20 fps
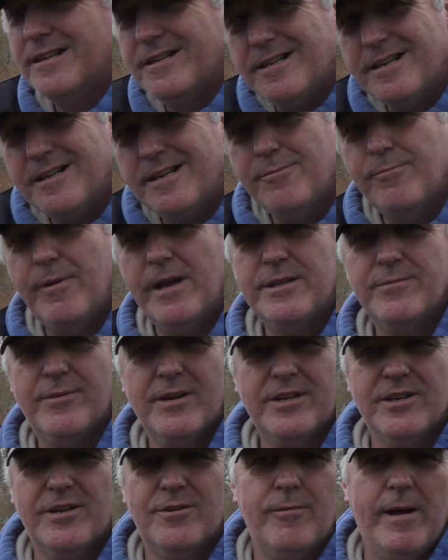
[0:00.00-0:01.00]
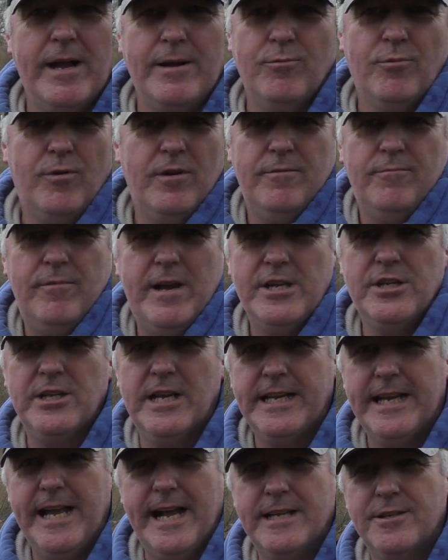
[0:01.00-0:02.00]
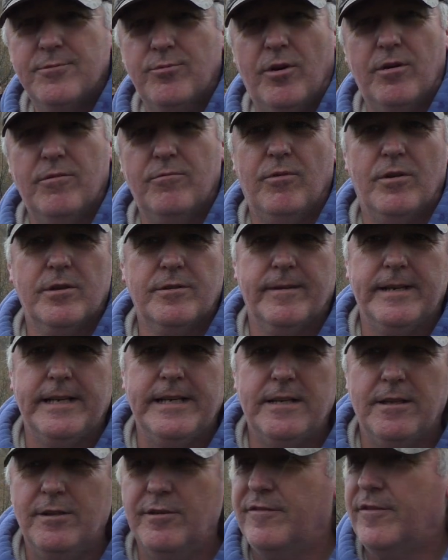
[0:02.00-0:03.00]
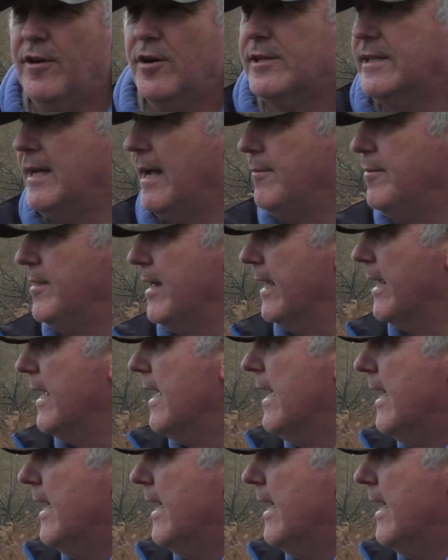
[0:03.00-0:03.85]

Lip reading: oh, where do I go? Where shall I cast? What do I need to look for type thing.